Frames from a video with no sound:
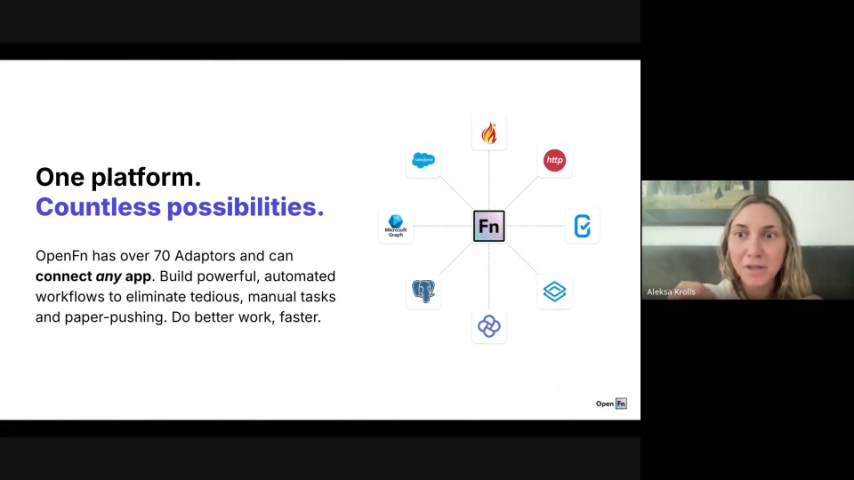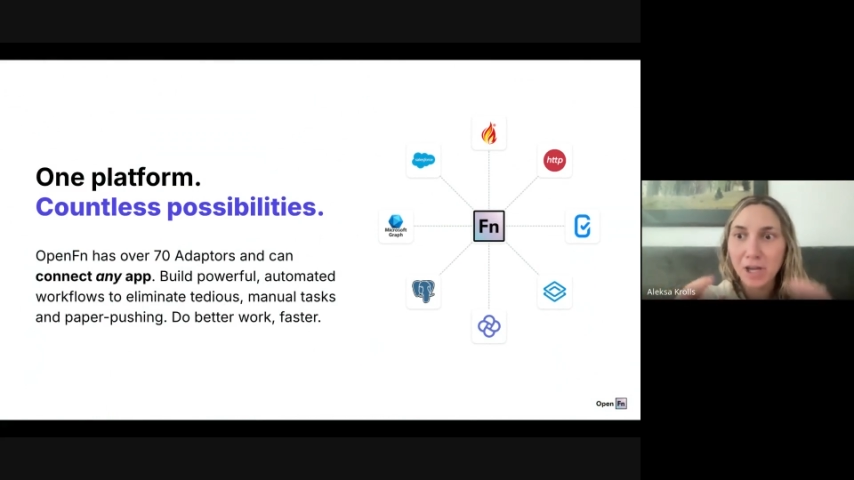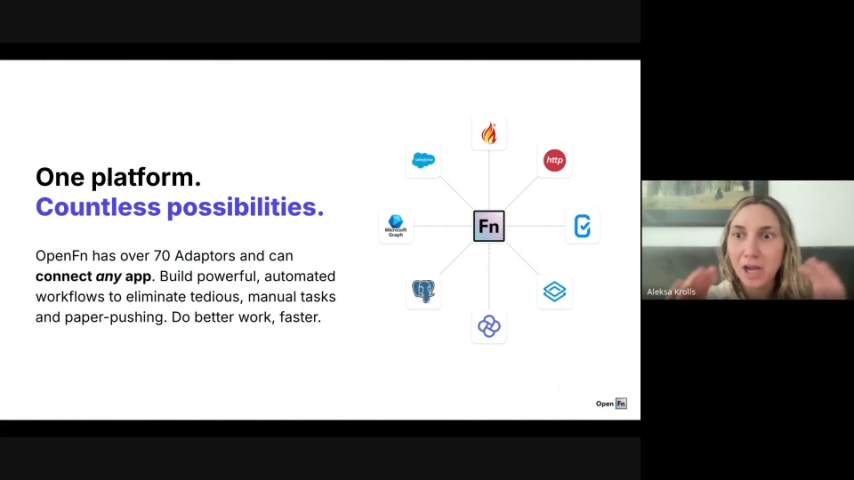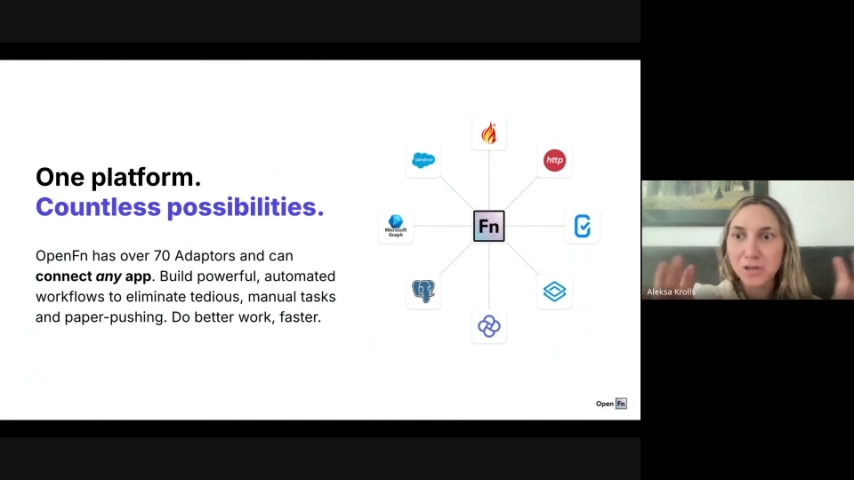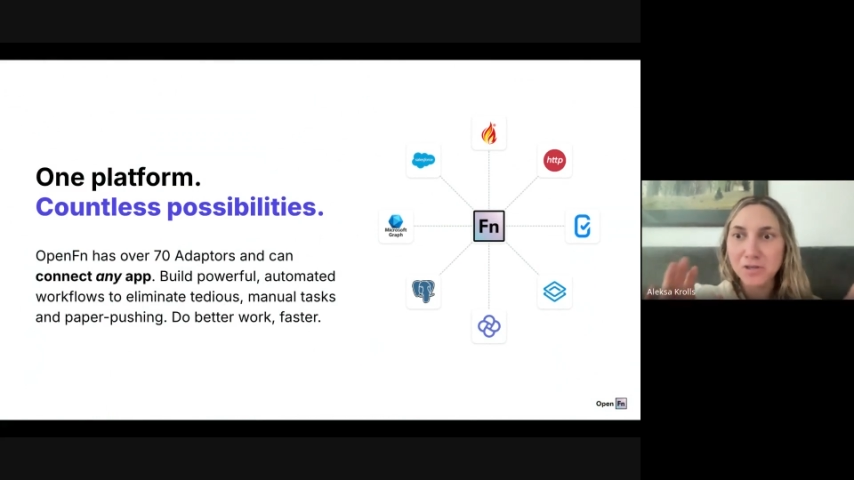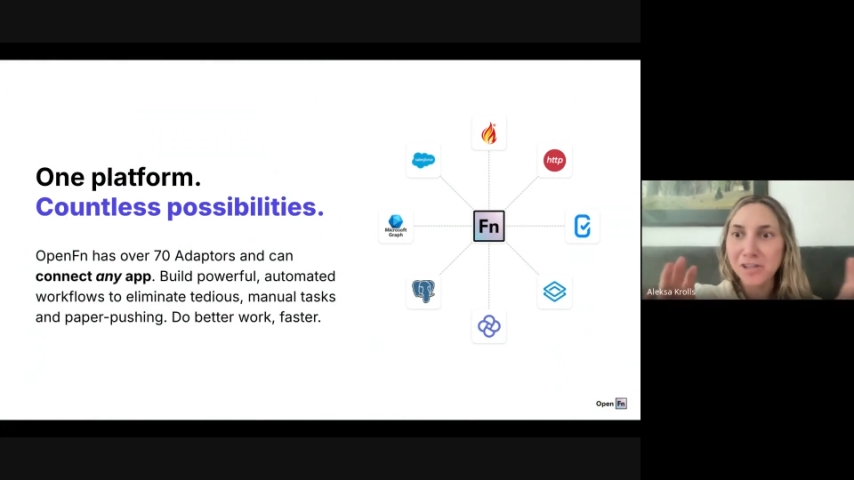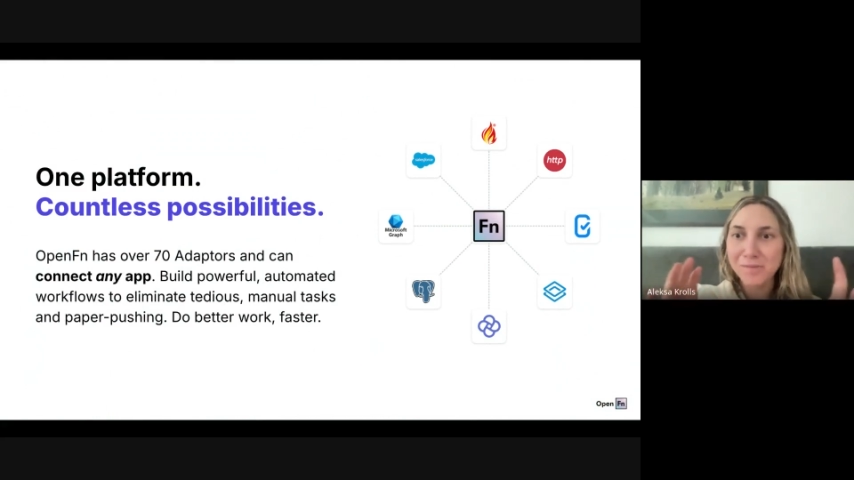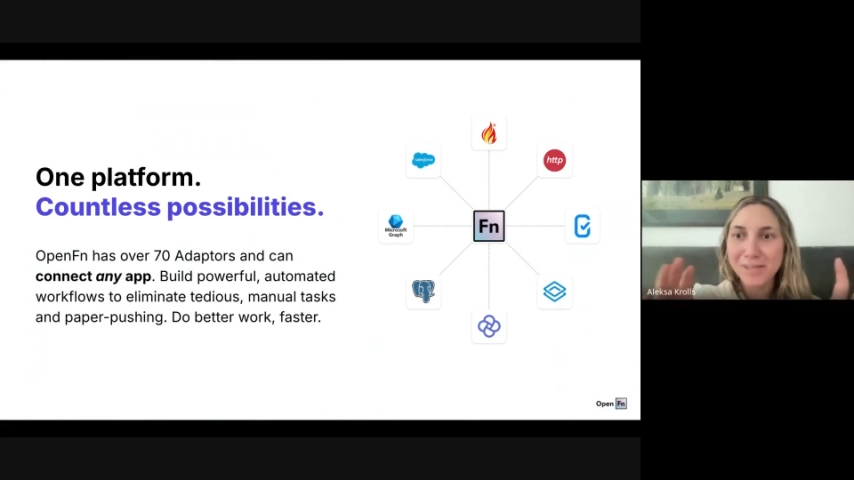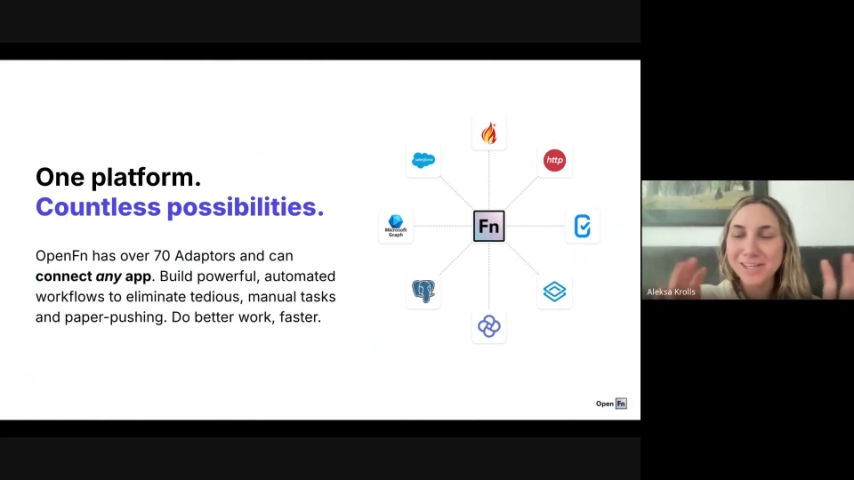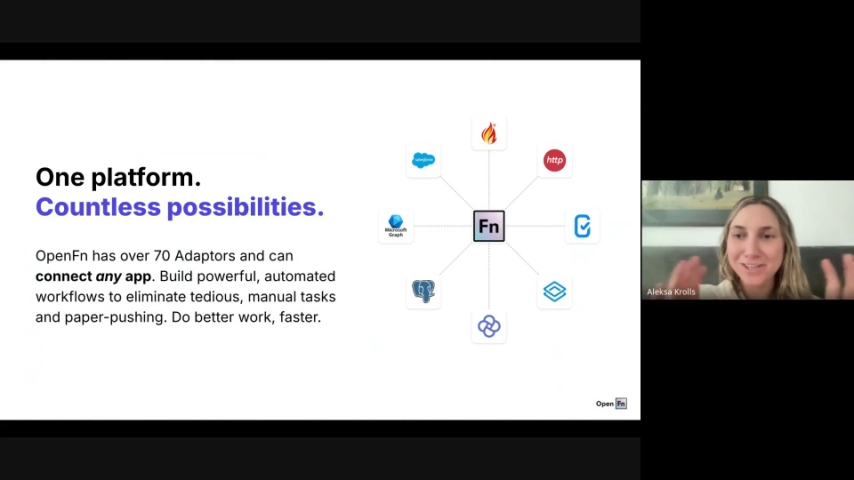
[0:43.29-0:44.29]
And I truly
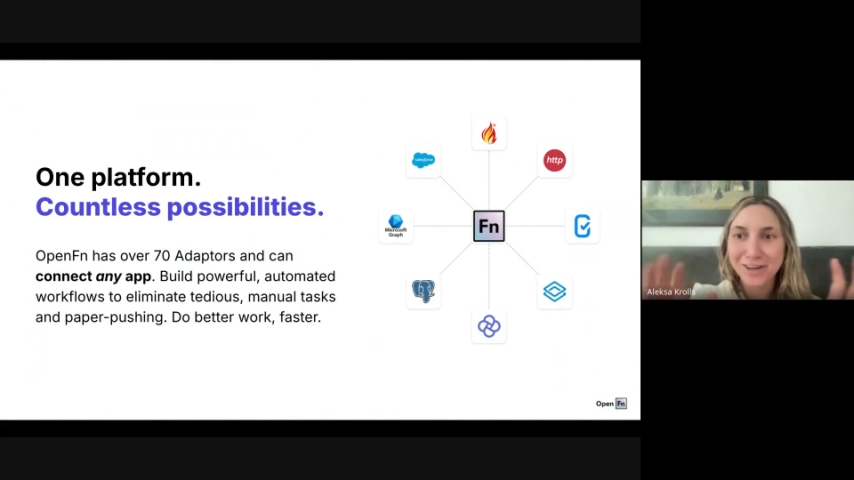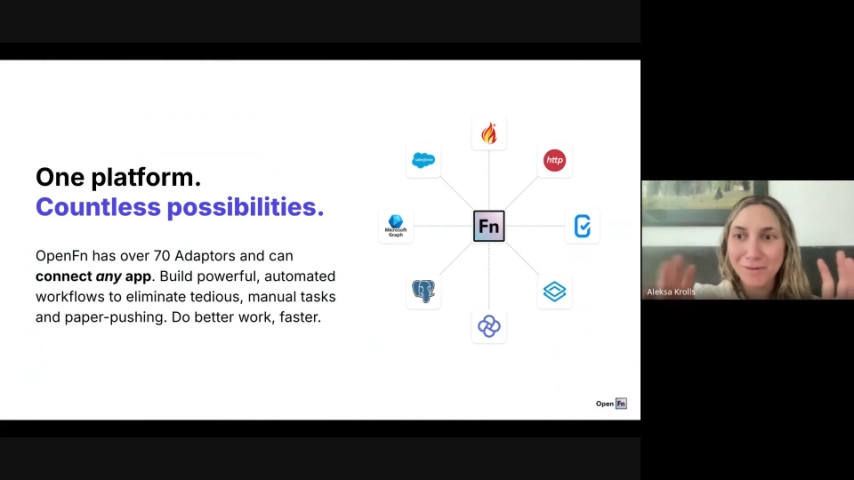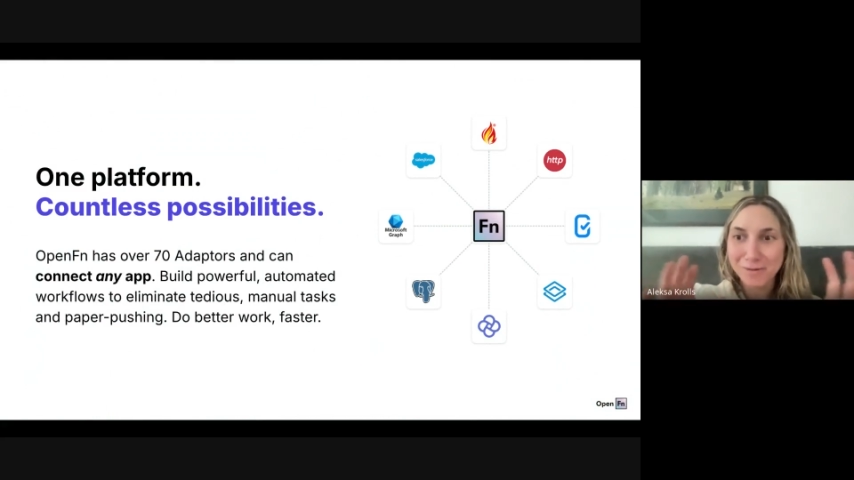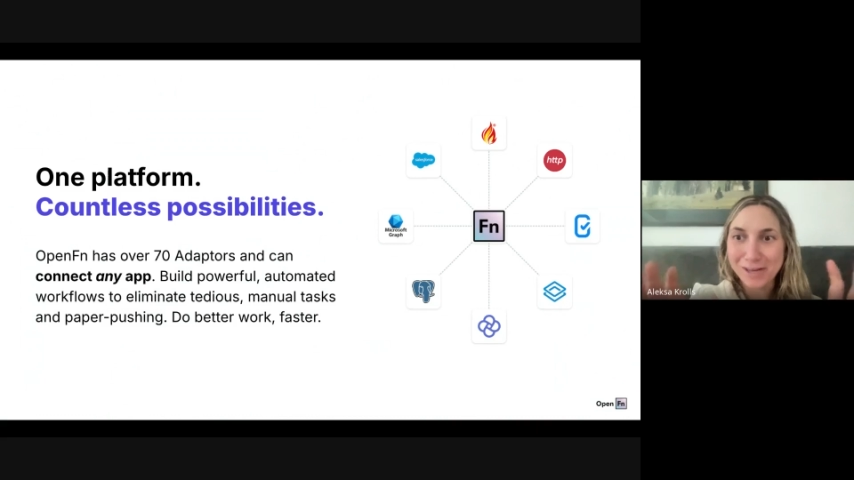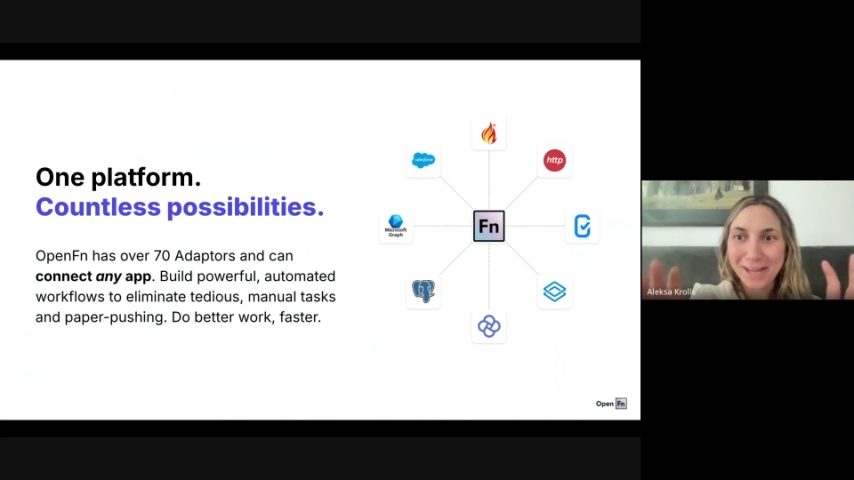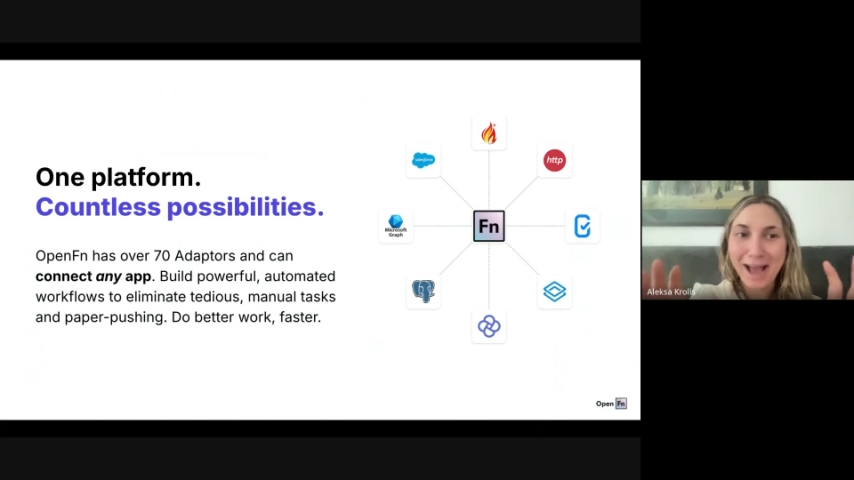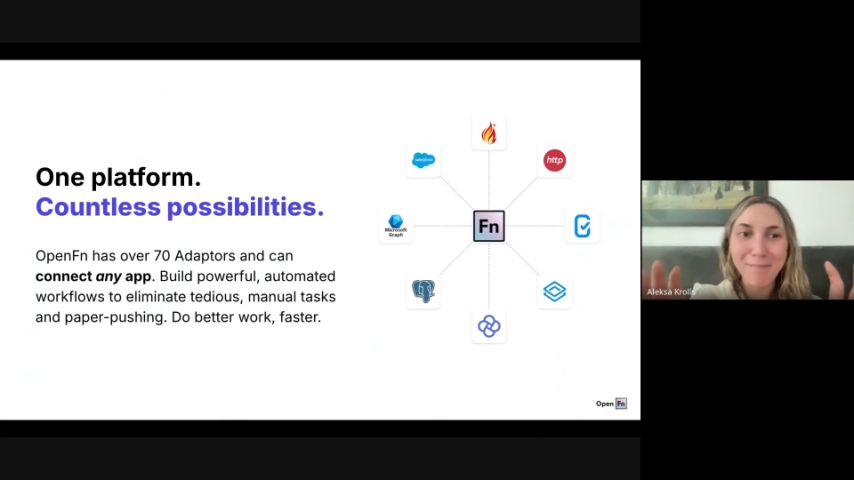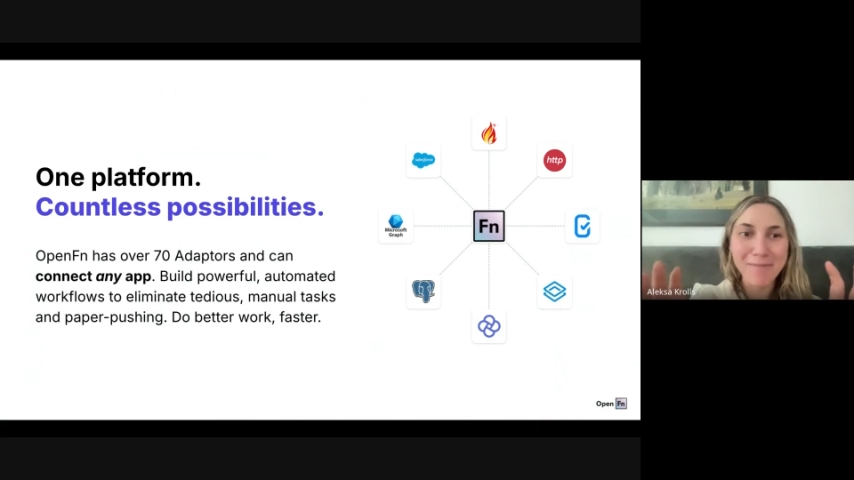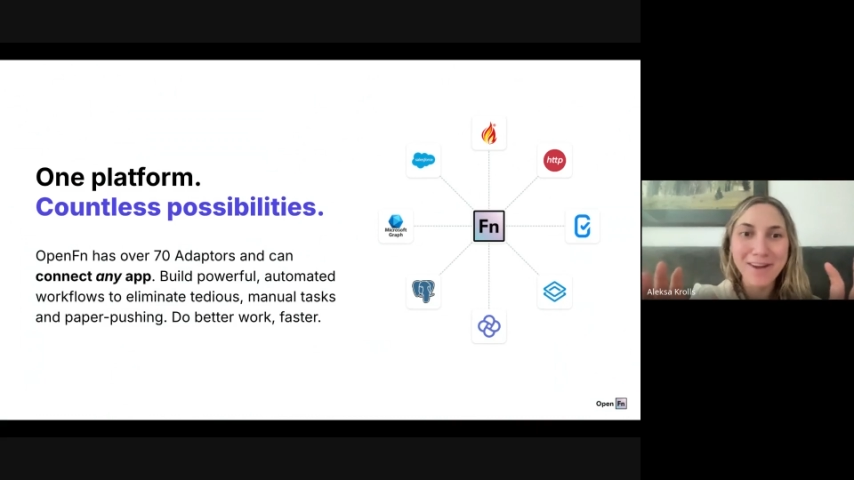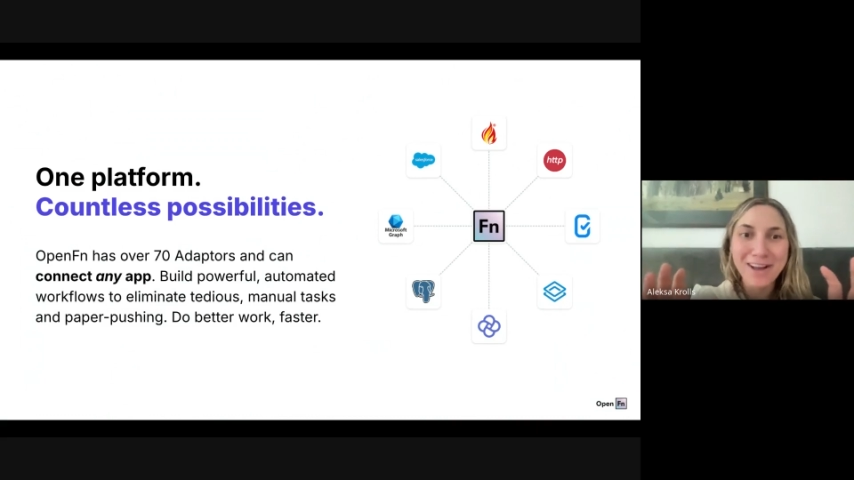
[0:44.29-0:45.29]
mean integrate with any app.